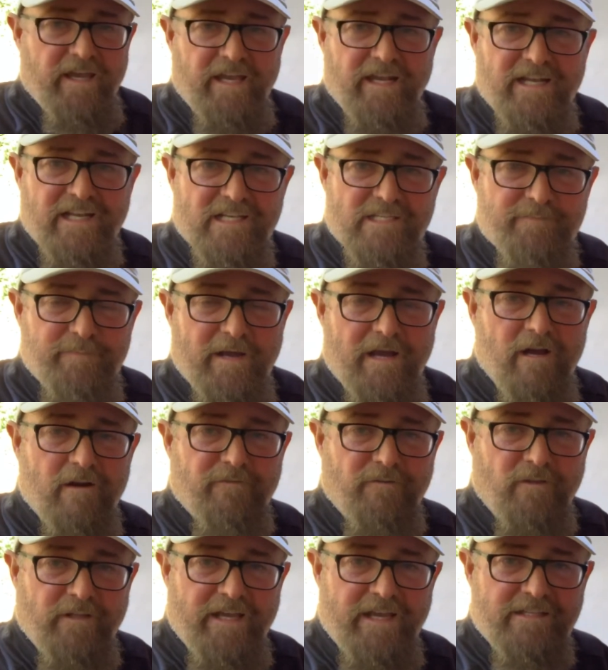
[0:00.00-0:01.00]
and has
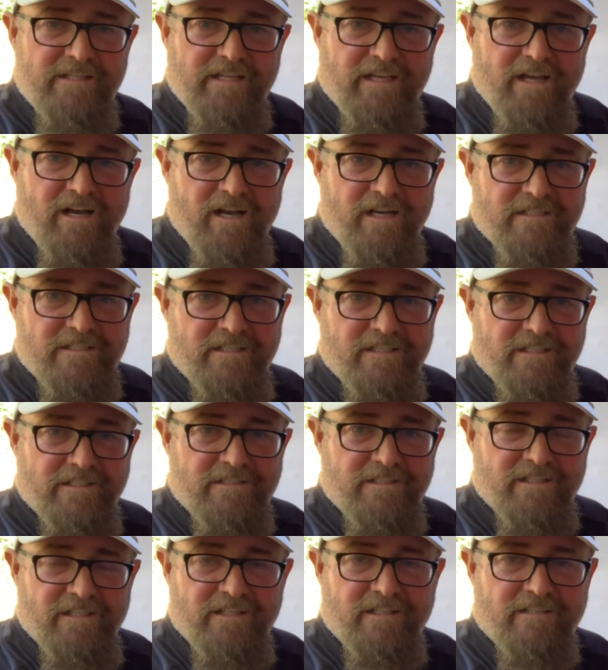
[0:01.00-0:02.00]
powerful
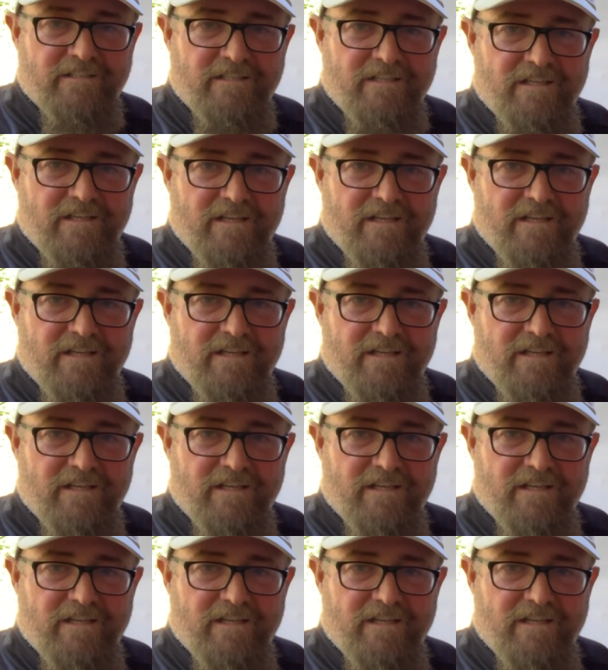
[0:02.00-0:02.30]
antioxidants in it.